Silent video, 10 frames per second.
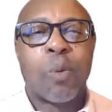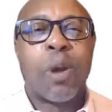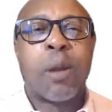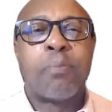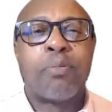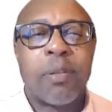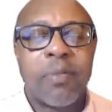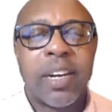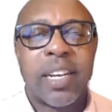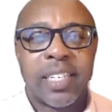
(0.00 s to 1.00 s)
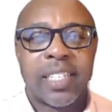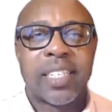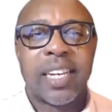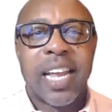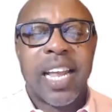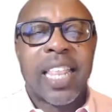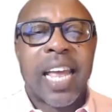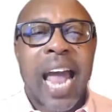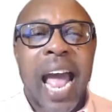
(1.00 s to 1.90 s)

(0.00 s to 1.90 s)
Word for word: what a privilege that